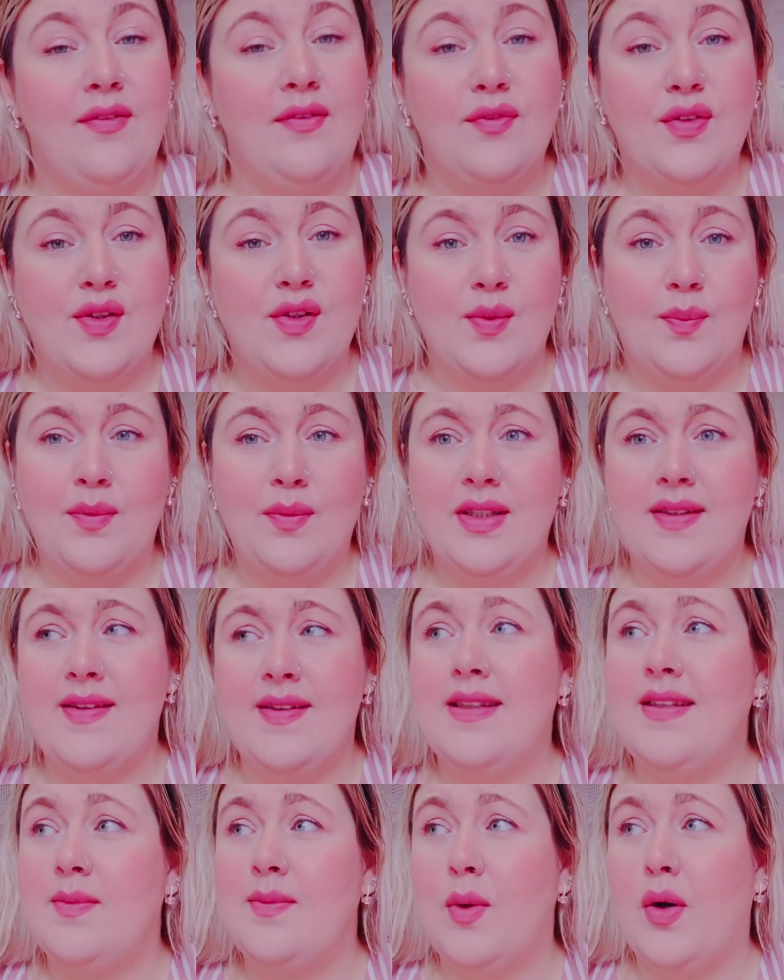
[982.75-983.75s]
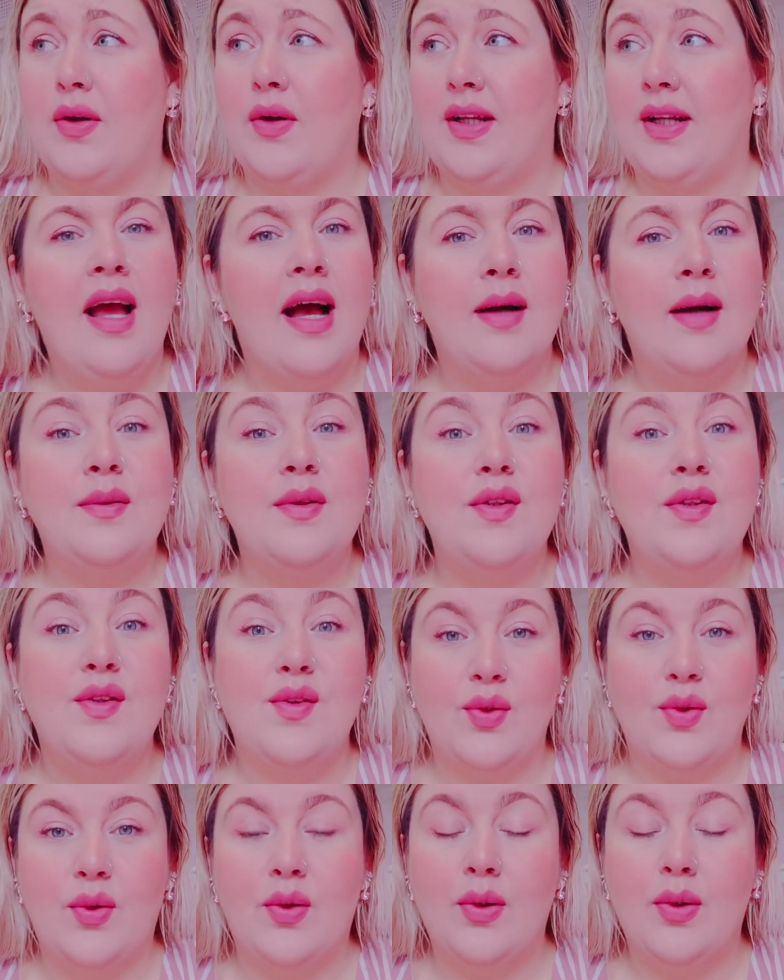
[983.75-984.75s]
and for some reason this morning I was
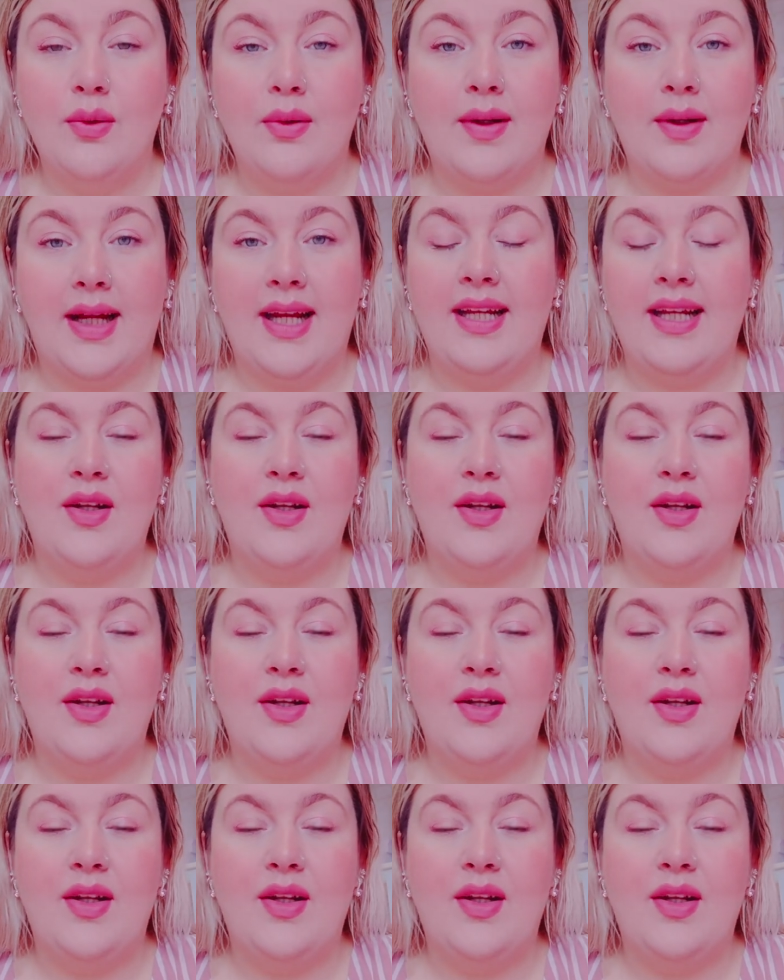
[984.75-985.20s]
so hungry,